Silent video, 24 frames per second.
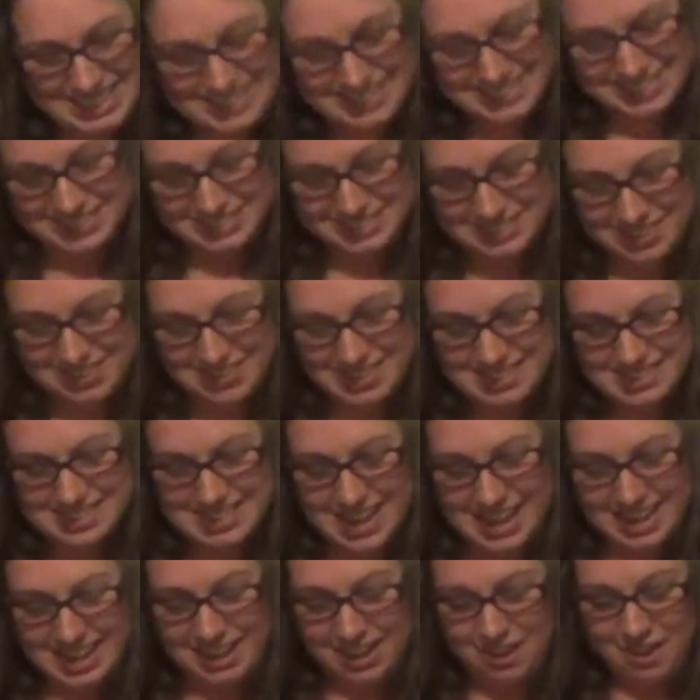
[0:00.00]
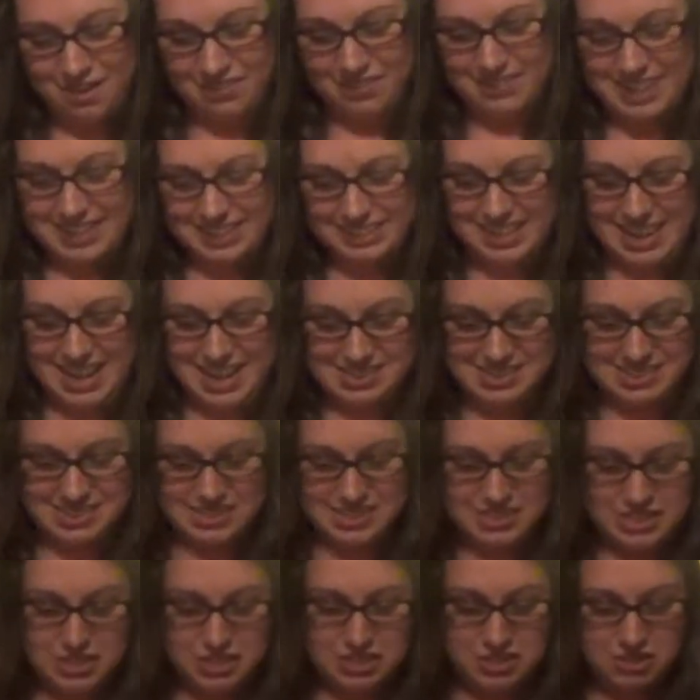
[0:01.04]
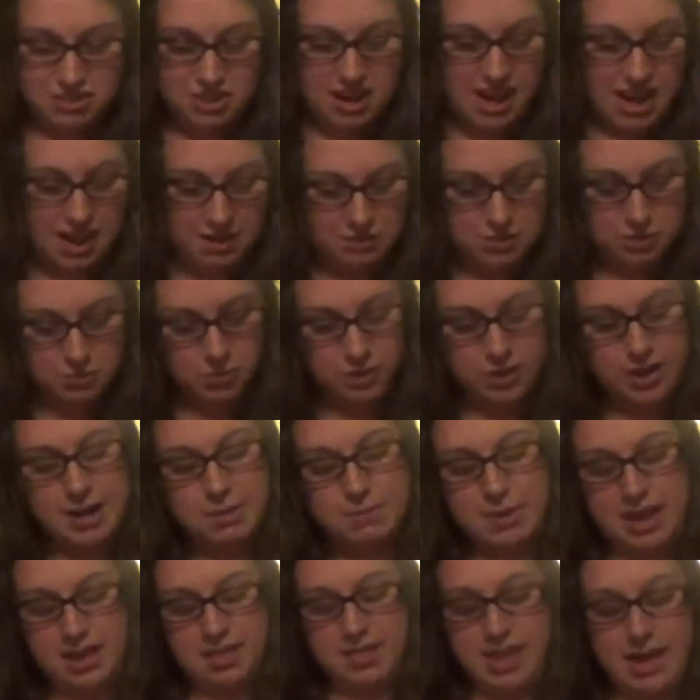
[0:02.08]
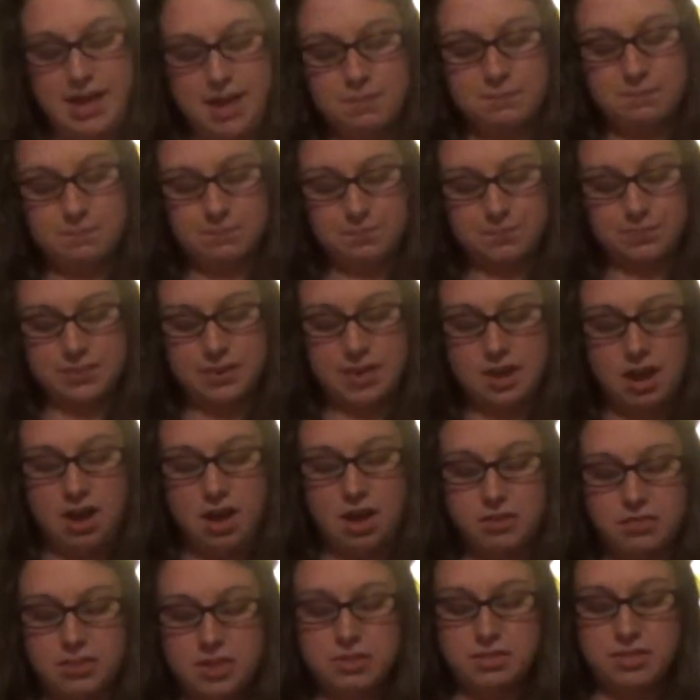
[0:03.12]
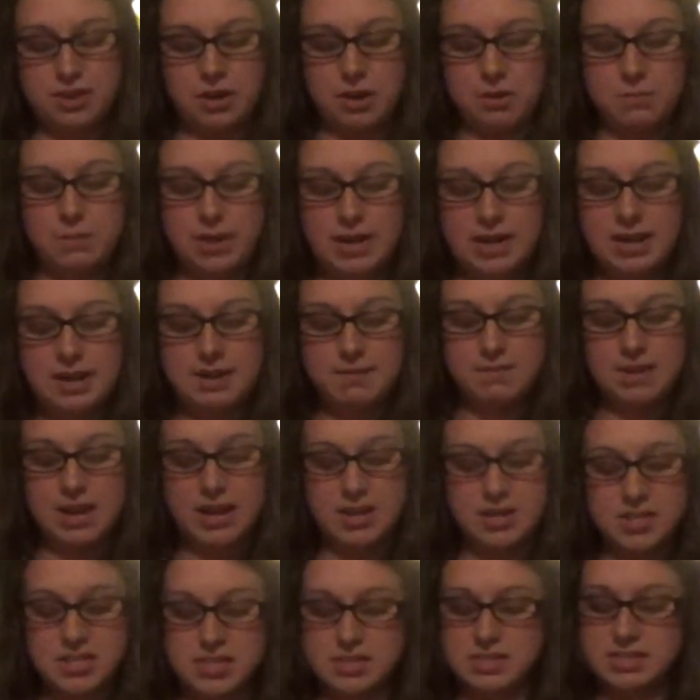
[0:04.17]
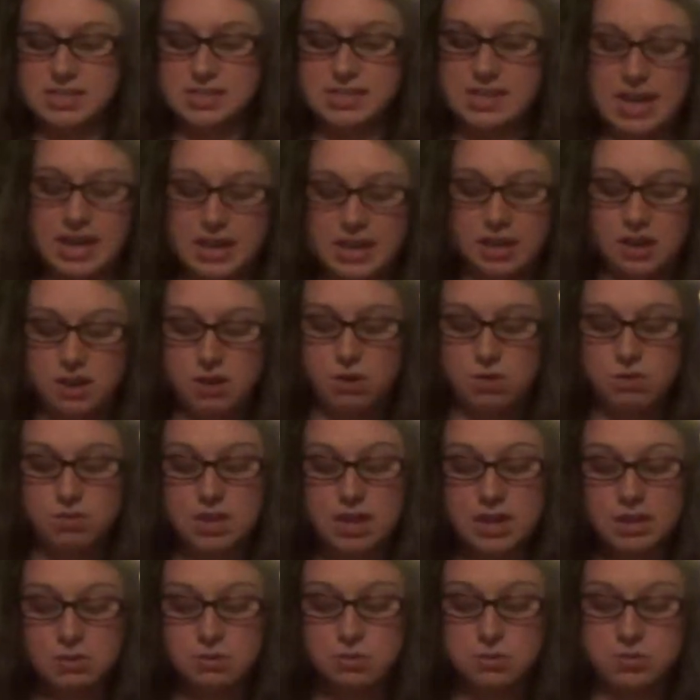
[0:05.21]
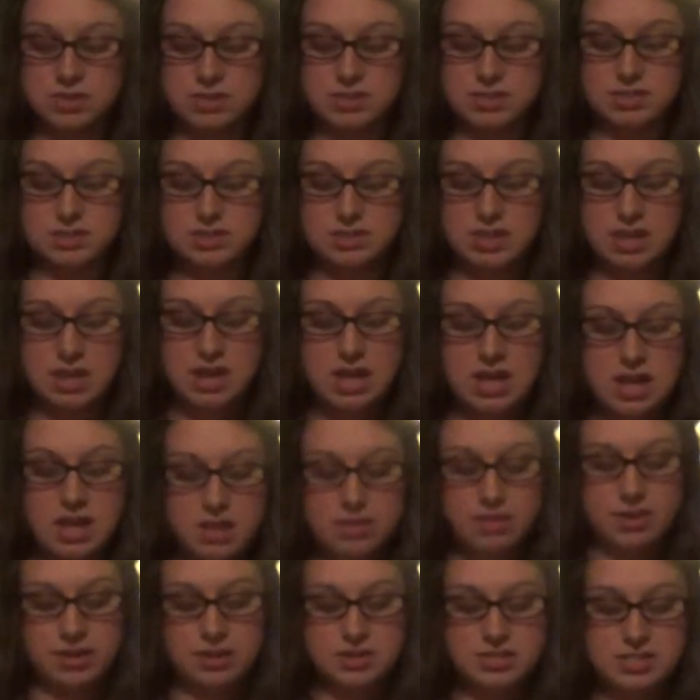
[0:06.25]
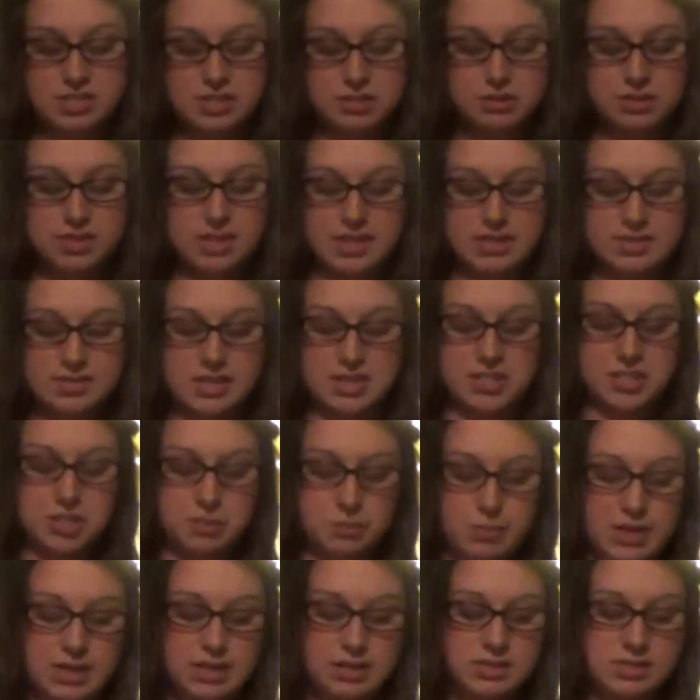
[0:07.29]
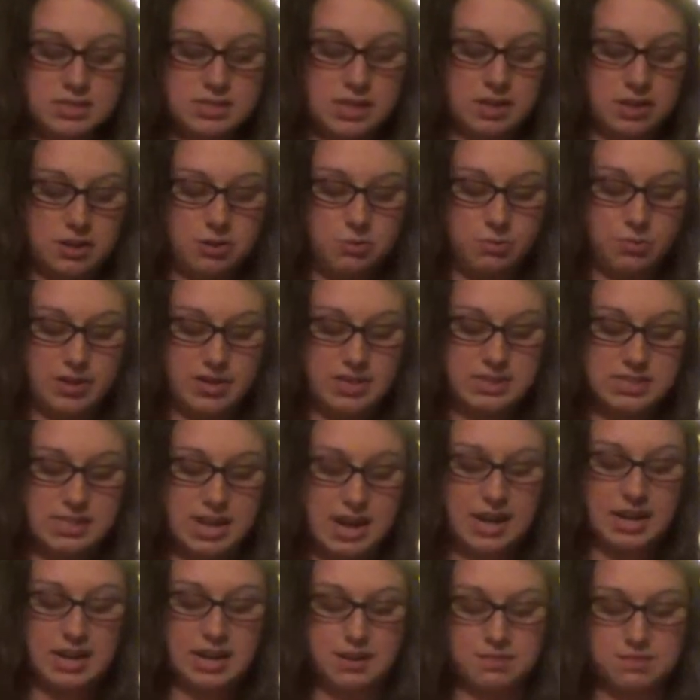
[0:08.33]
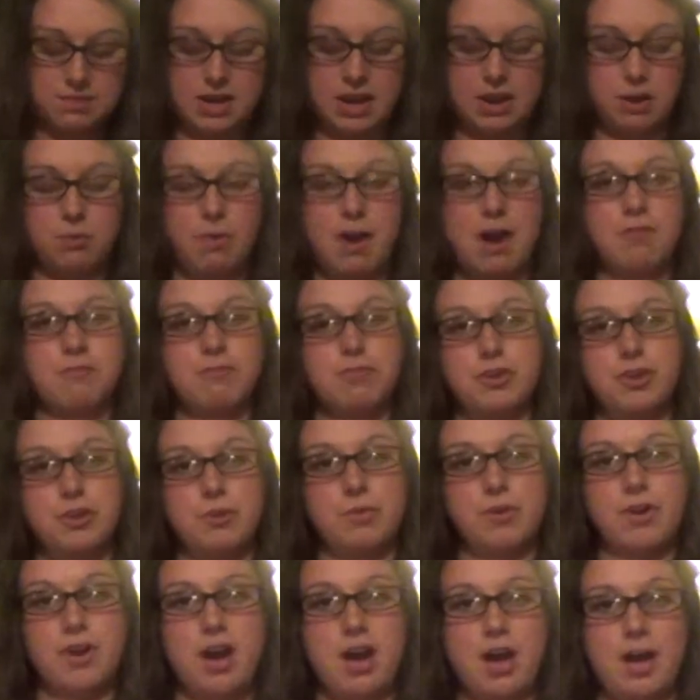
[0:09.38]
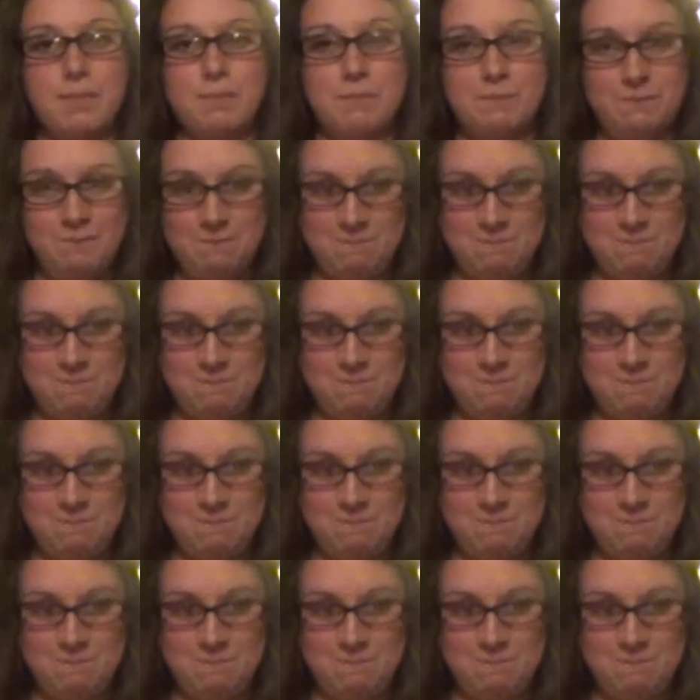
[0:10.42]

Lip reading: Students taking online classes do not have to worry about that. Although there are many advantages to taking online courses, there are still things that should be considered when deciding if they are right for you or not.